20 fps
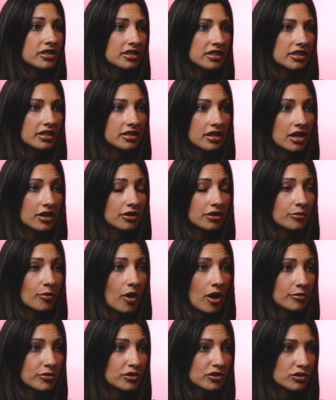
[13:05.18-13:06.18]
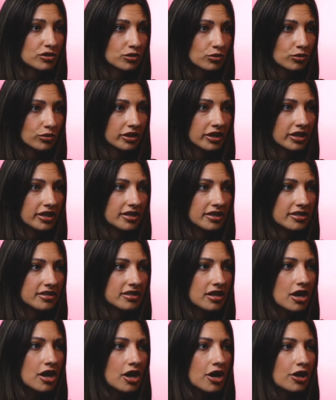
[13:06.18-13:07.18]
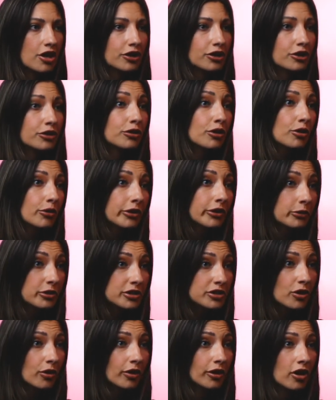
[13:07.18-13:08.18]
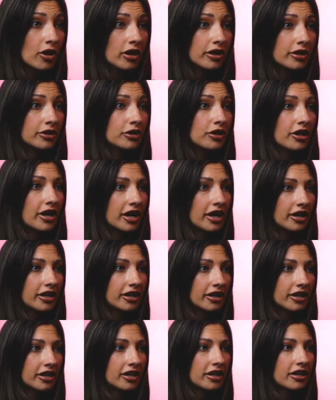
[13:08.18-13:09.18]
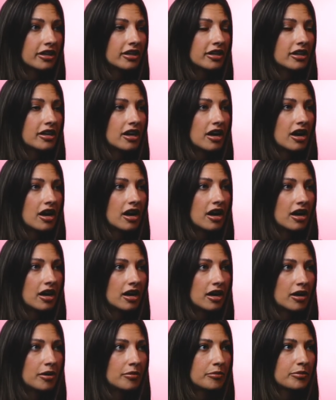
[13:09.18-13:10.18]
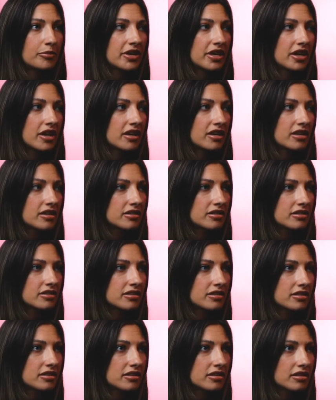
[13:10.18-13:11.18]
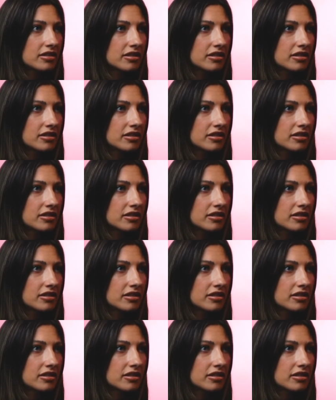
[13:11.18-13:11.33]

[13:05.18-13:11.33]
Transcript: listening to other moms' stories, knowing what's going on in your area, because